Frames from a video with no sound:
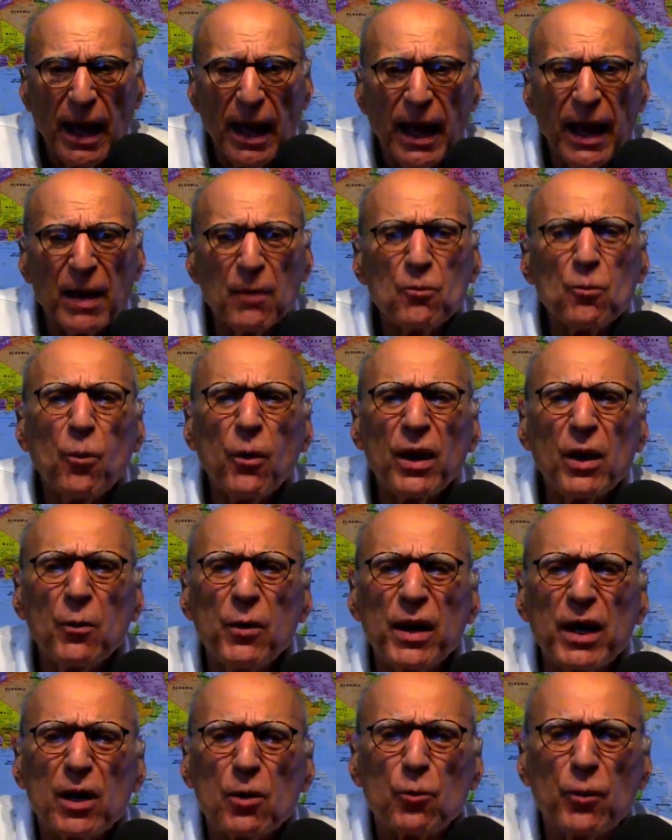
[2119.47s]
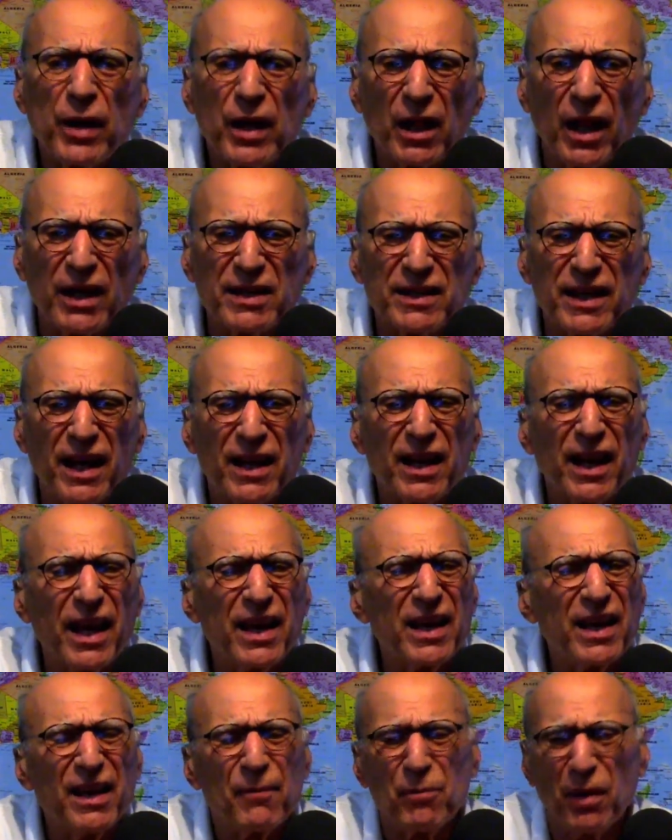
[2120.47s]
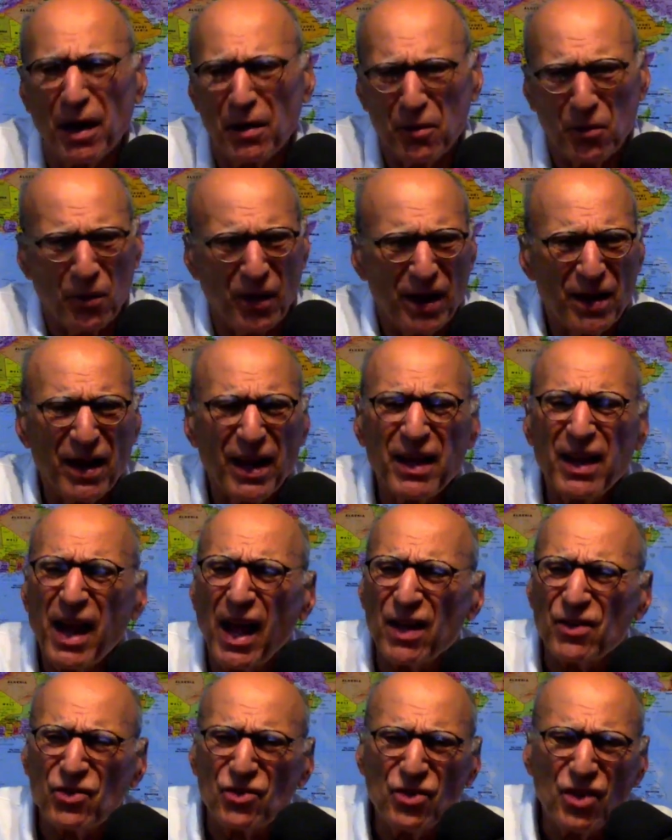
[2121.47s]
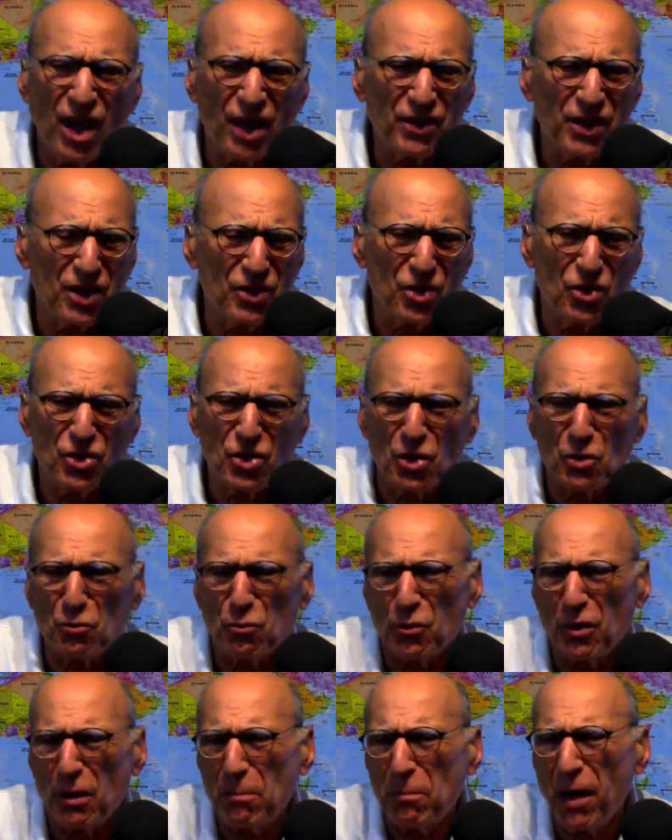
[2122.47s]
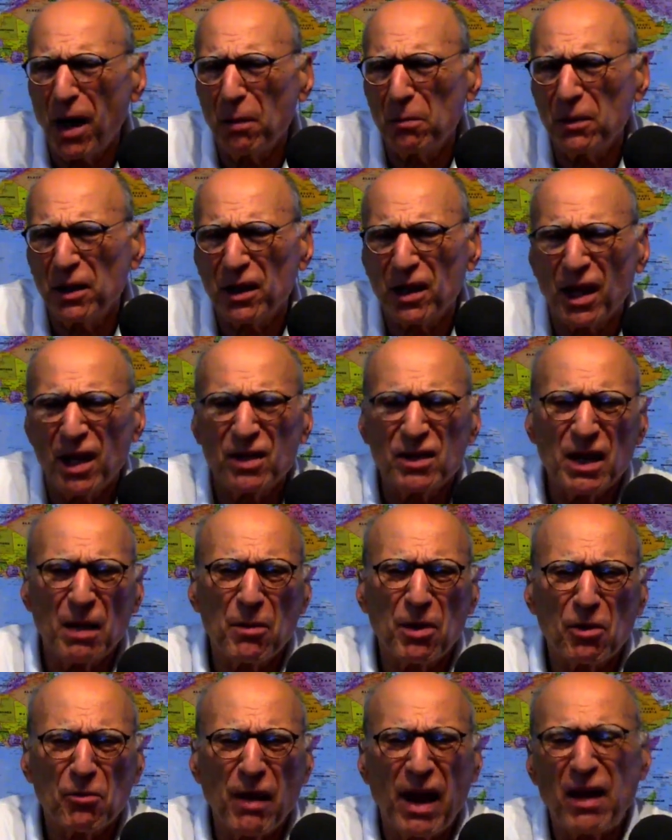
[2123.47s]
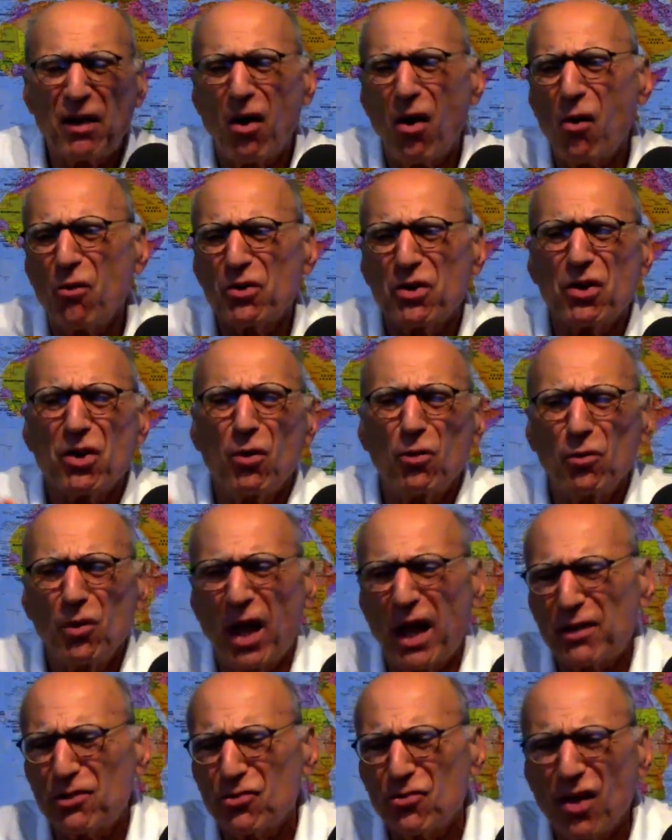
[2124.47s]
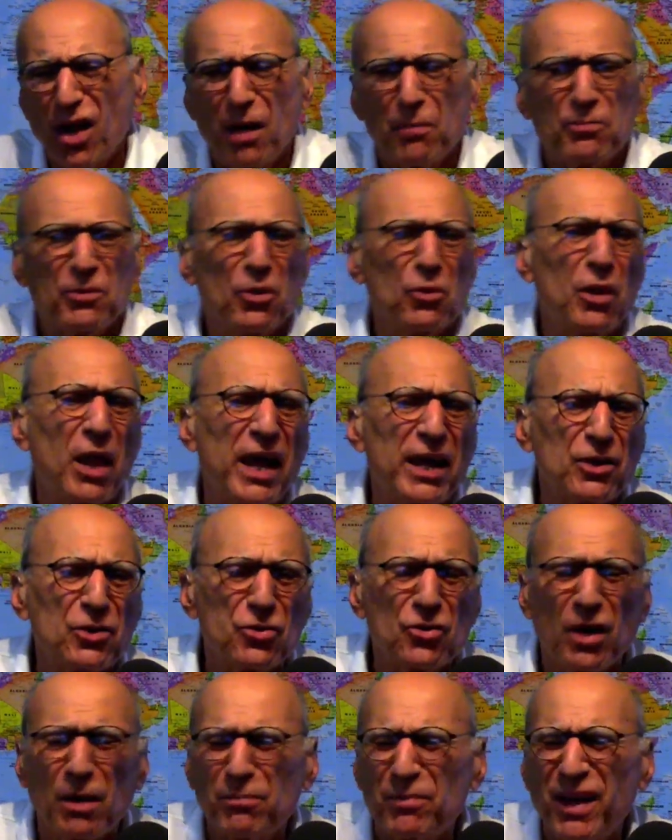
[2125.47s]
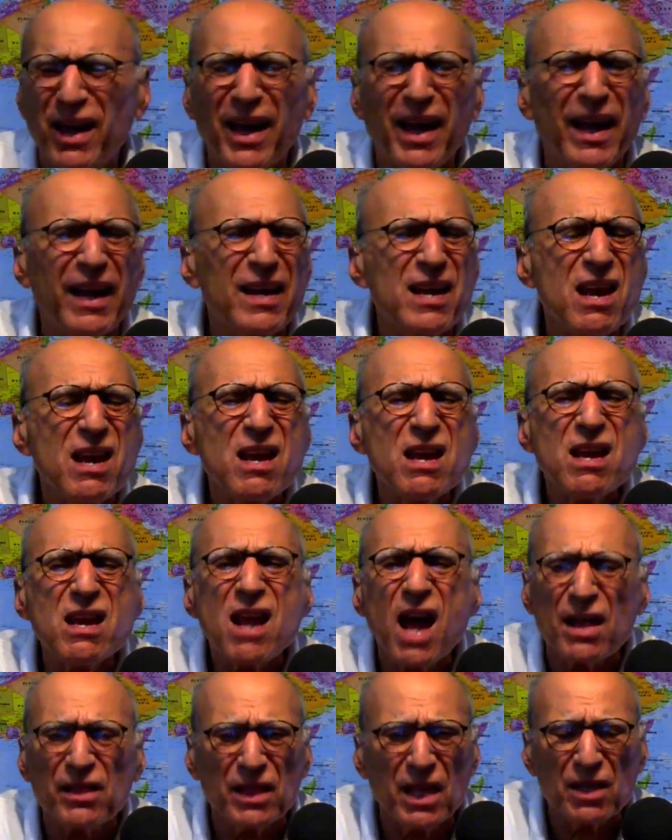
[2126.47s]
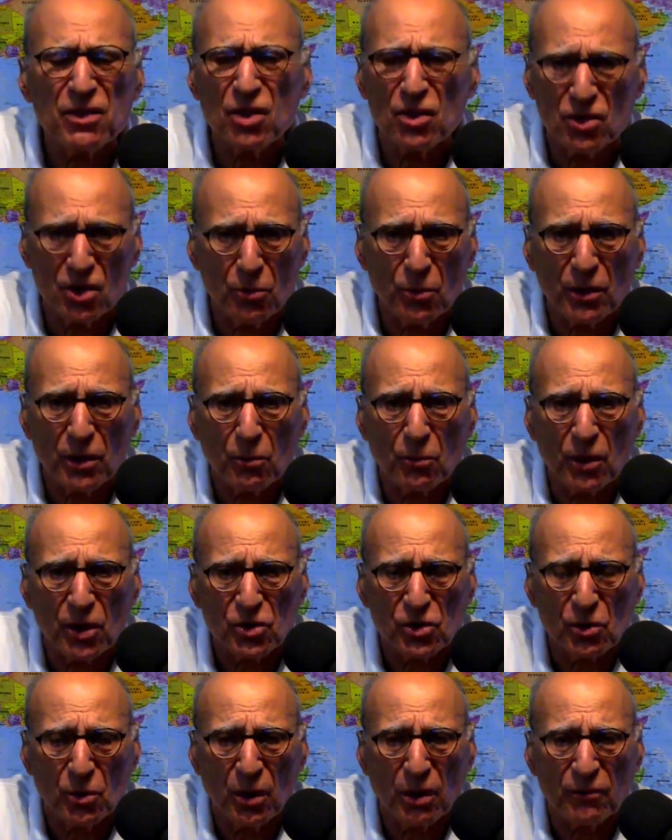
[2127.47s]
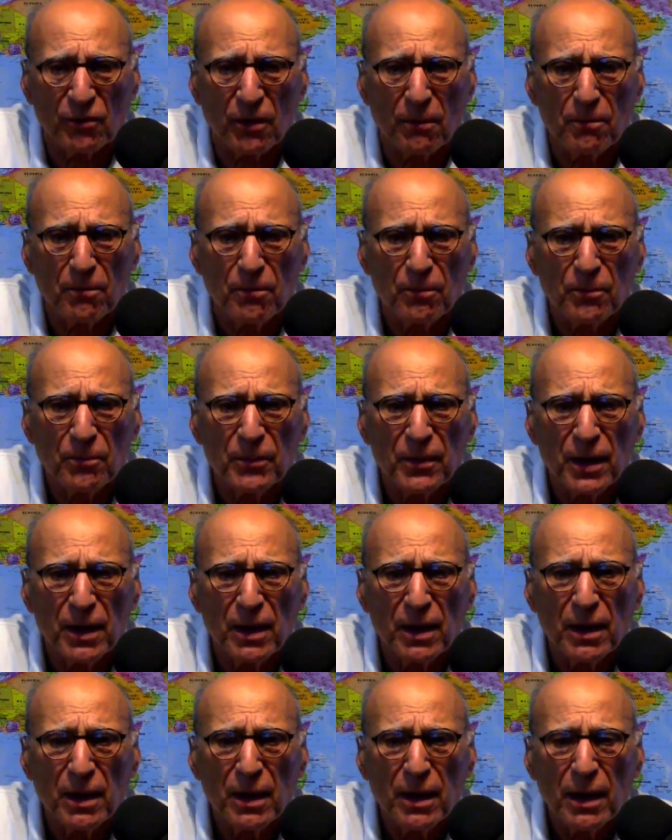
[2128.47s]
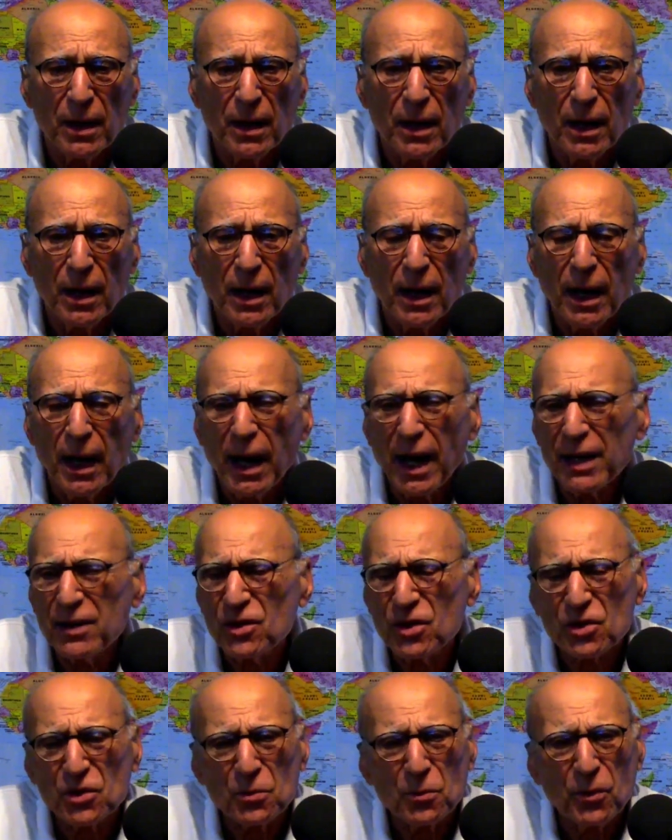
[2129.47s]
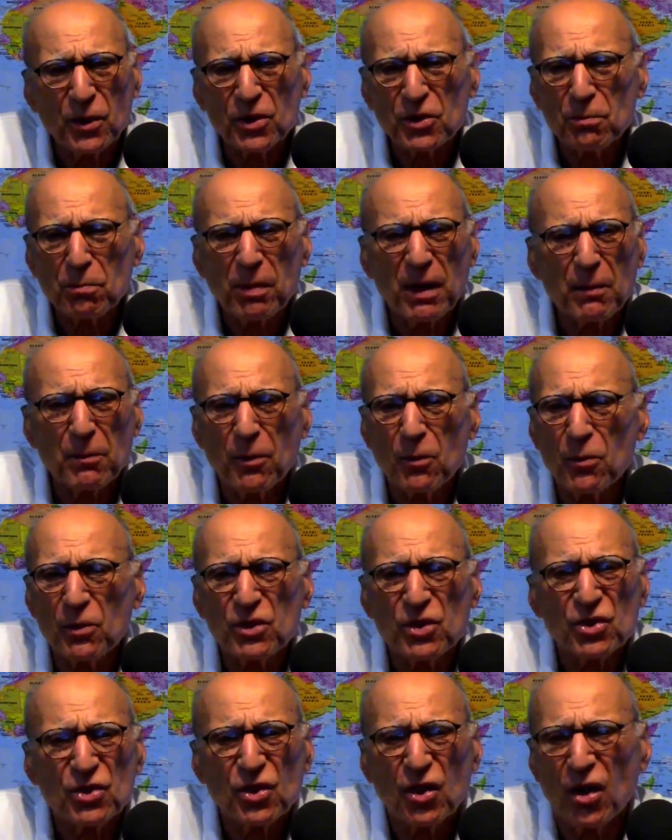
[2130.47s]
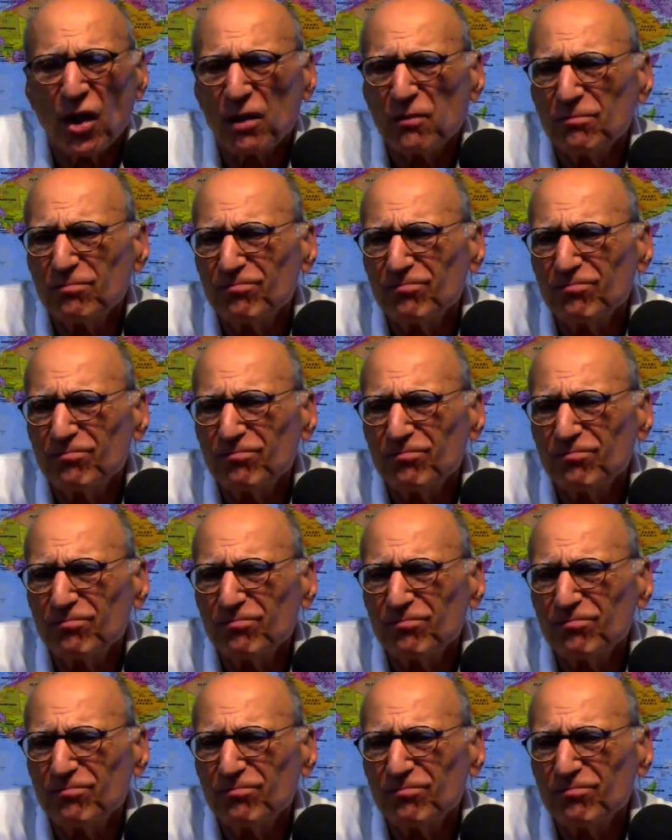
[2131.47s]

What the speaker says: And when are we going to realize that? And by the way, it has nothing to do with Republican, Democrat. Oh, you don't like Trump, you like Trump. It has nothing to do with it whatsoever. I just wish people would start